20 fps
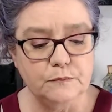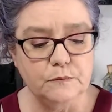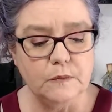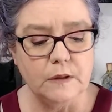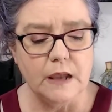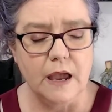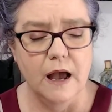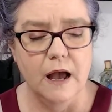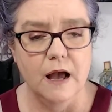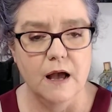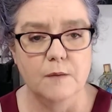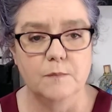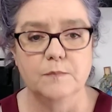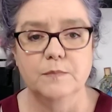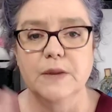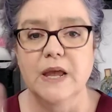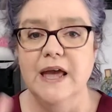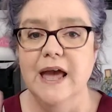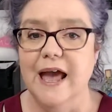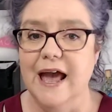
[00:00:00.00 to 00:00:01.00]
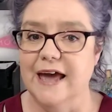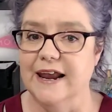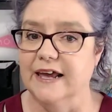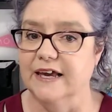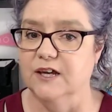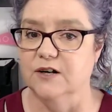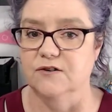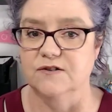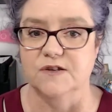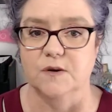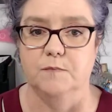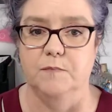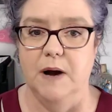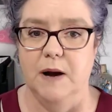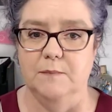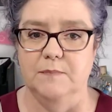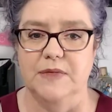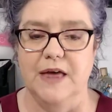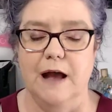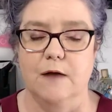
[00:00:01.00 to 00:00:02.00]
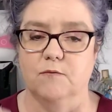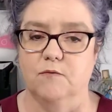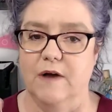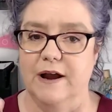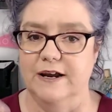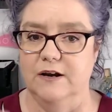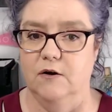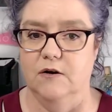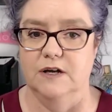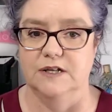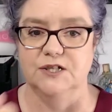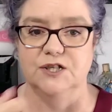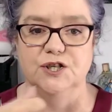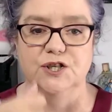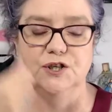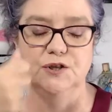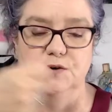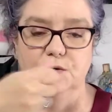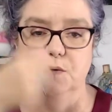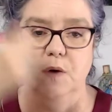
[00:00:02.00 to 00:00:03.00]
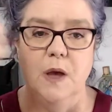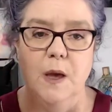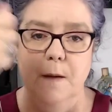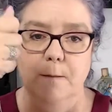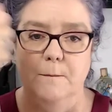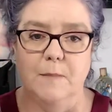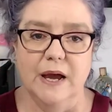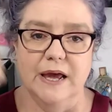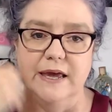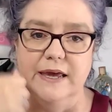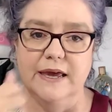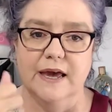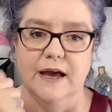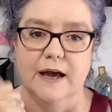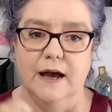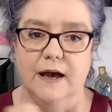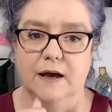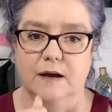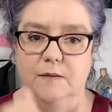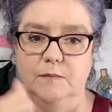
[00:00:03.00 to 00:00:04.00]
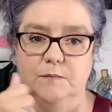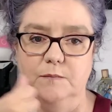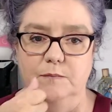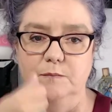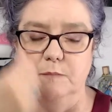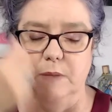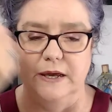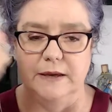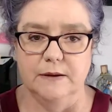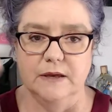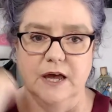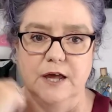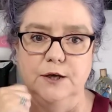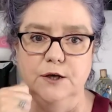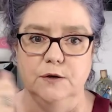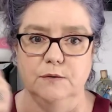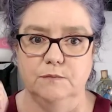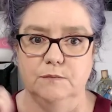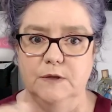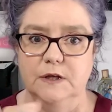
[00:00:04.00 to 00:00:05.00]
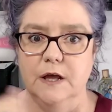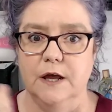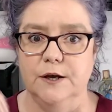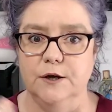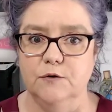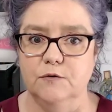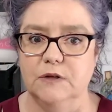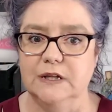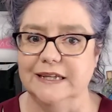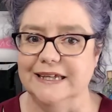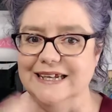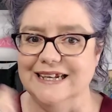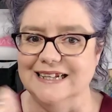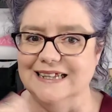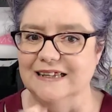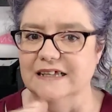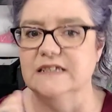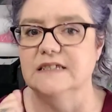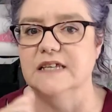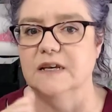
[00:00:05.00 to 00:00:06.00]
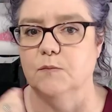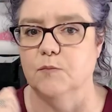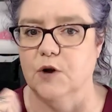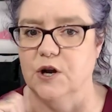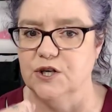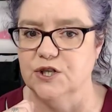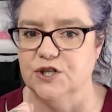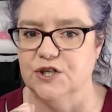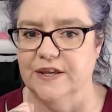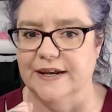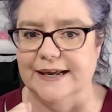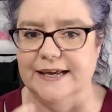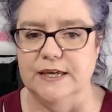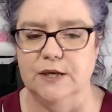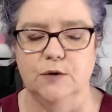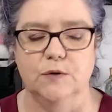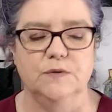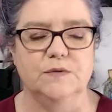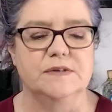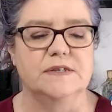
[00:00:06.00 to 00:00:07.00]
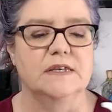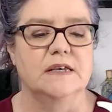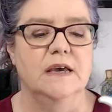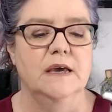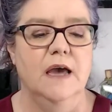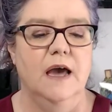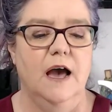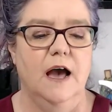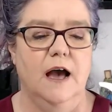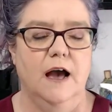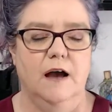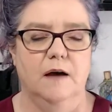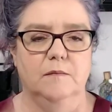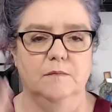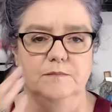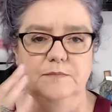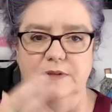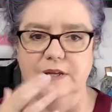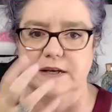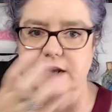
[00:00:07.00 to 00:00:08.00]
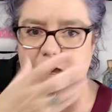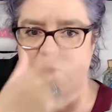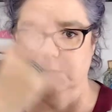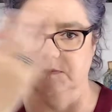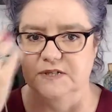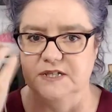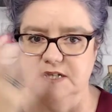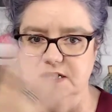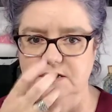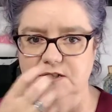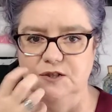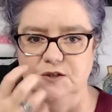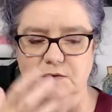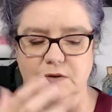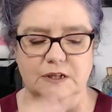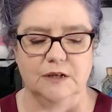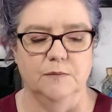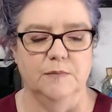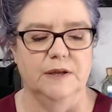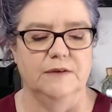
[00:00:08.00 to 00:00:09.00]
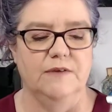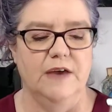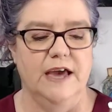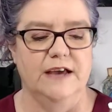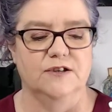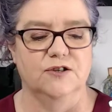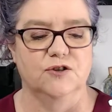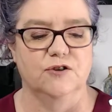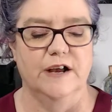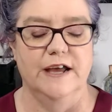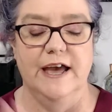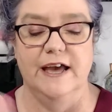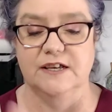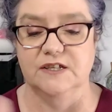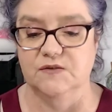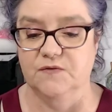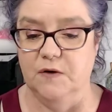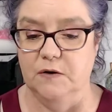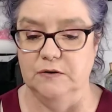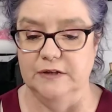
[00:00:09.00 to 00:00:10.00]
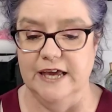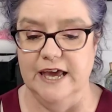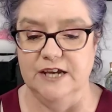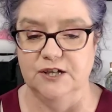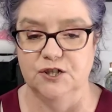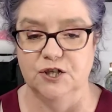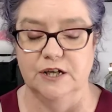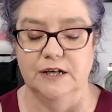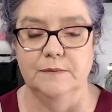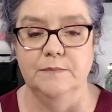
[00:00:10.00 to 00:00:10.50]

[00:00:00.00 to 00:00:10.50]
Um, and I can also pump that right onto my, um, my a, new, a new clean cleansing brush that I use. Um, that helps to do a little bit of extra exfoliation.